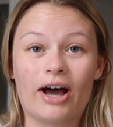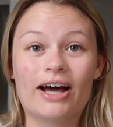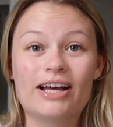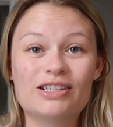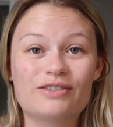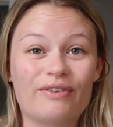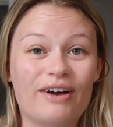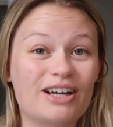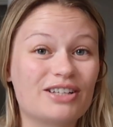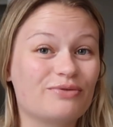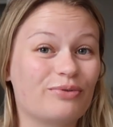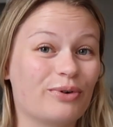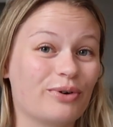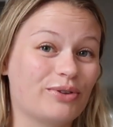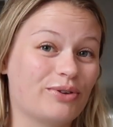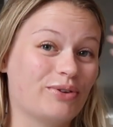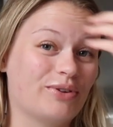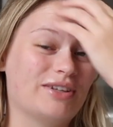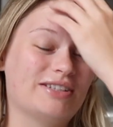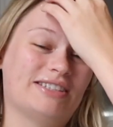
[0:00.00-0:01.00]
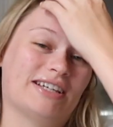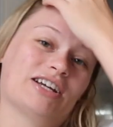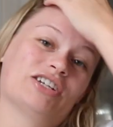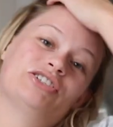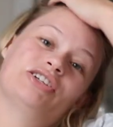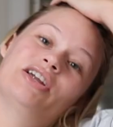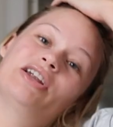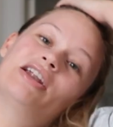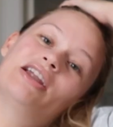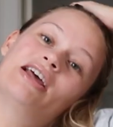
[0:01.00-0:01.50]
guys fast forward through the
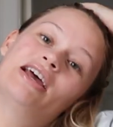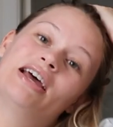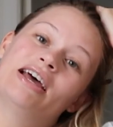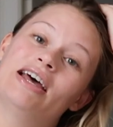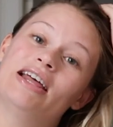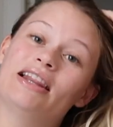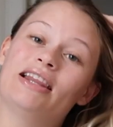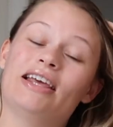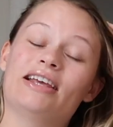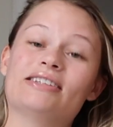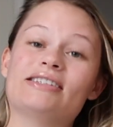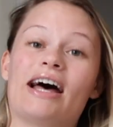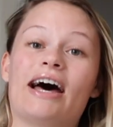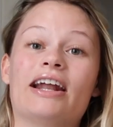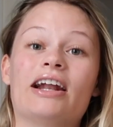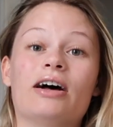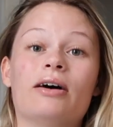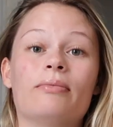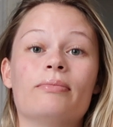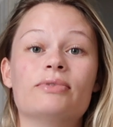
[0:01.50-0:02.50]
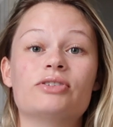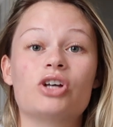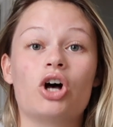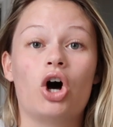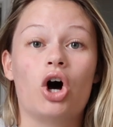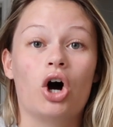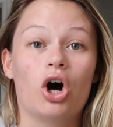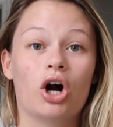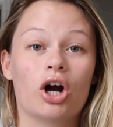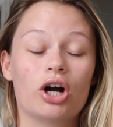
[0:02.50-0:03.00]
section, these items
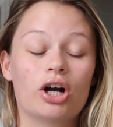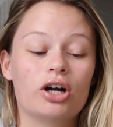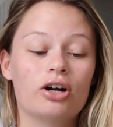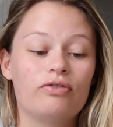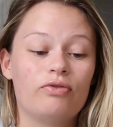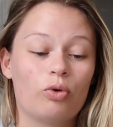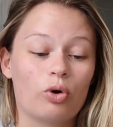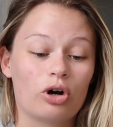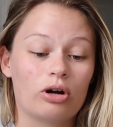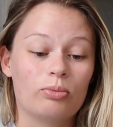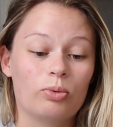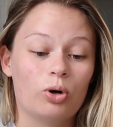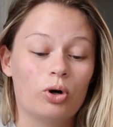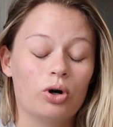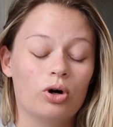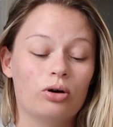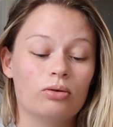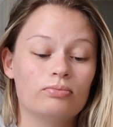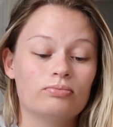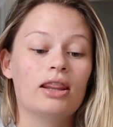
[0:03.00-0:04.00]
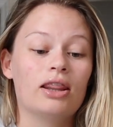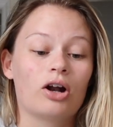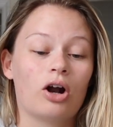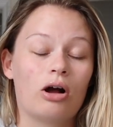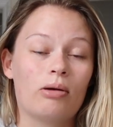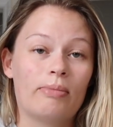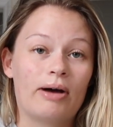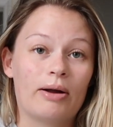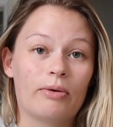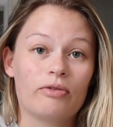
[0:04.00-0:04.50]
are affordable. They're
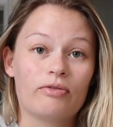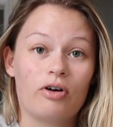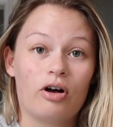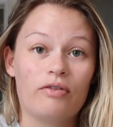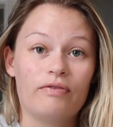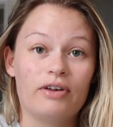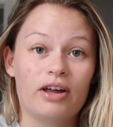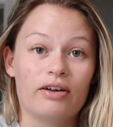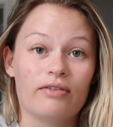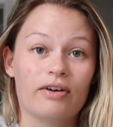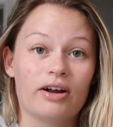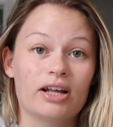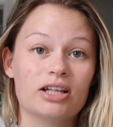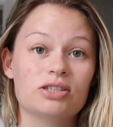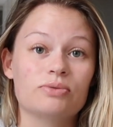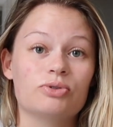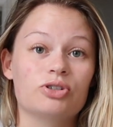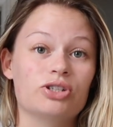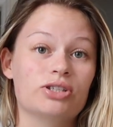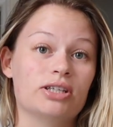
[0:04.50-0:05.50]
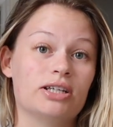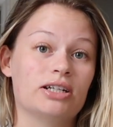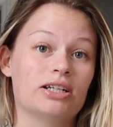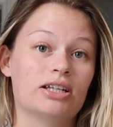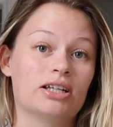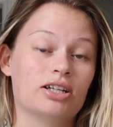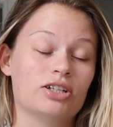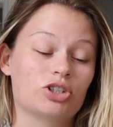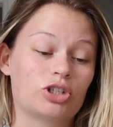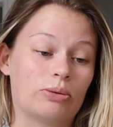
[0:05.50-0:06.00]
on my Revolve favorites, which is linked
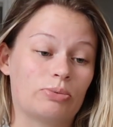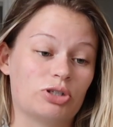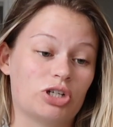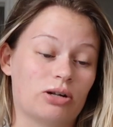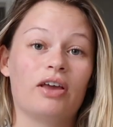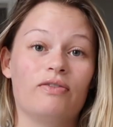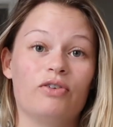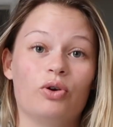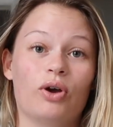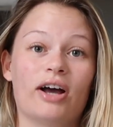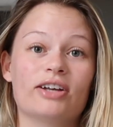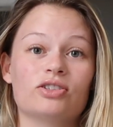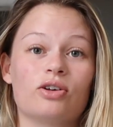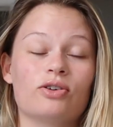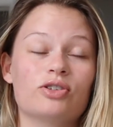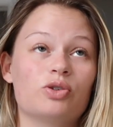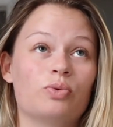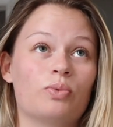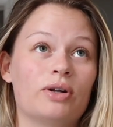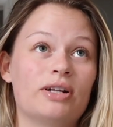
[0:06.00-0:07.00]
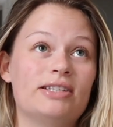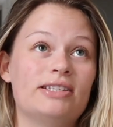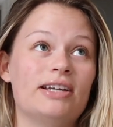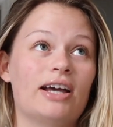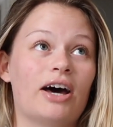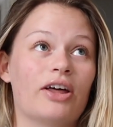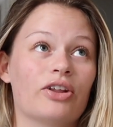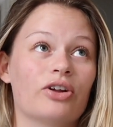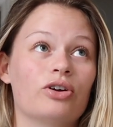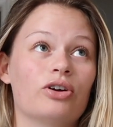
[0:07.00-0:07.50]
in the description. If you guys also want to see
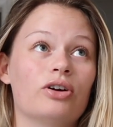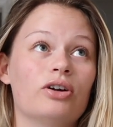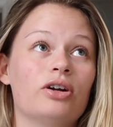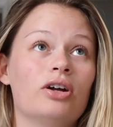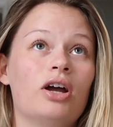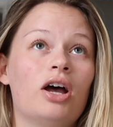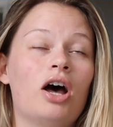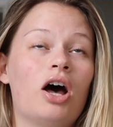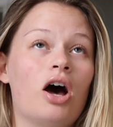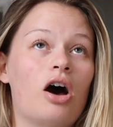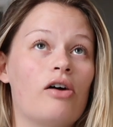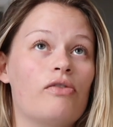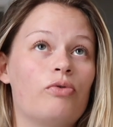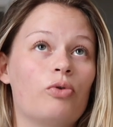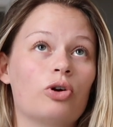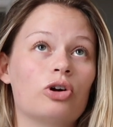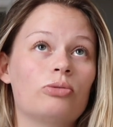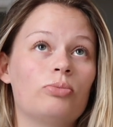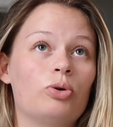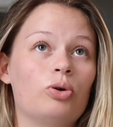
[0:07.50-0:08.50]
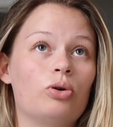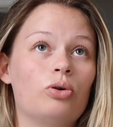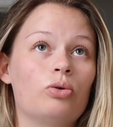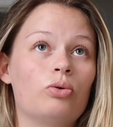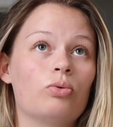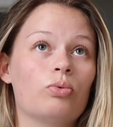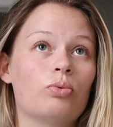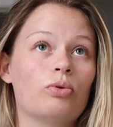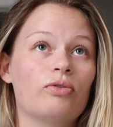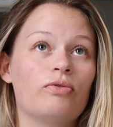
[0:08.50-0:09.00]
other
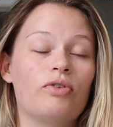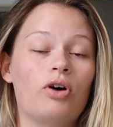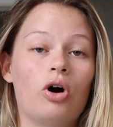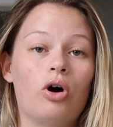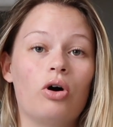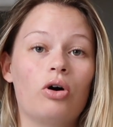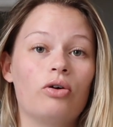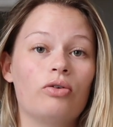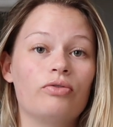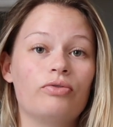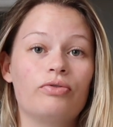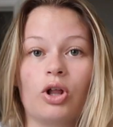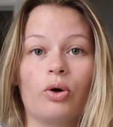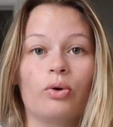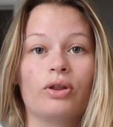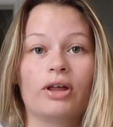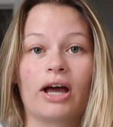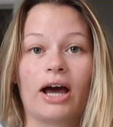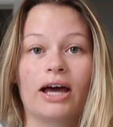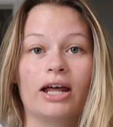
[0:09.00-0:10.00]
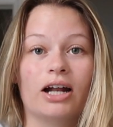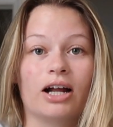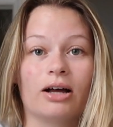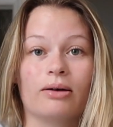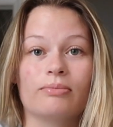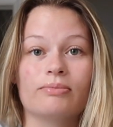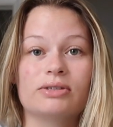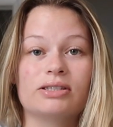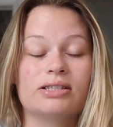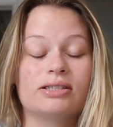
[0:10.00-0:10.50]
affordable Revolve clothing
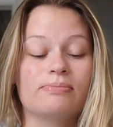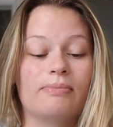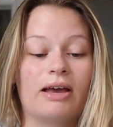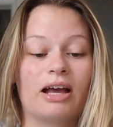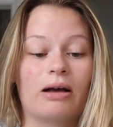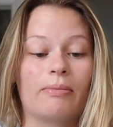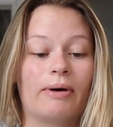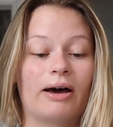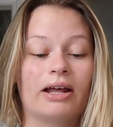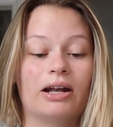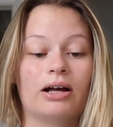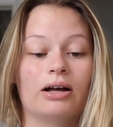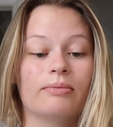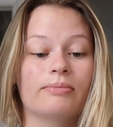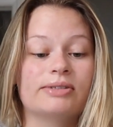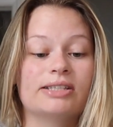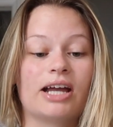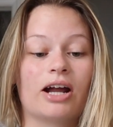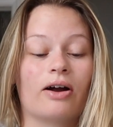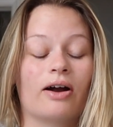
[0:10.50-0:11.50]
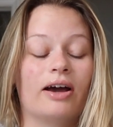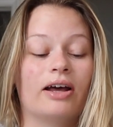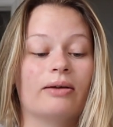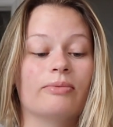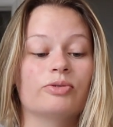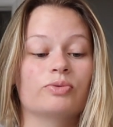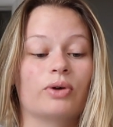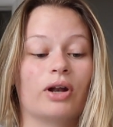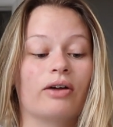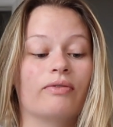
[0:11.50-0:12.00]
items, makeup items, hair
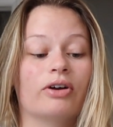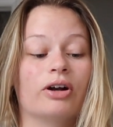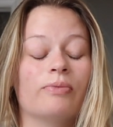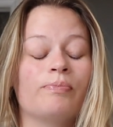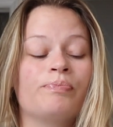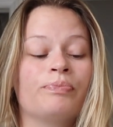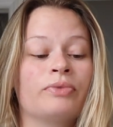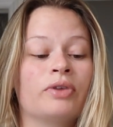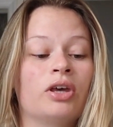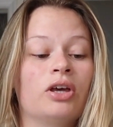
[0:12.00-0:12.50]
items, whatever,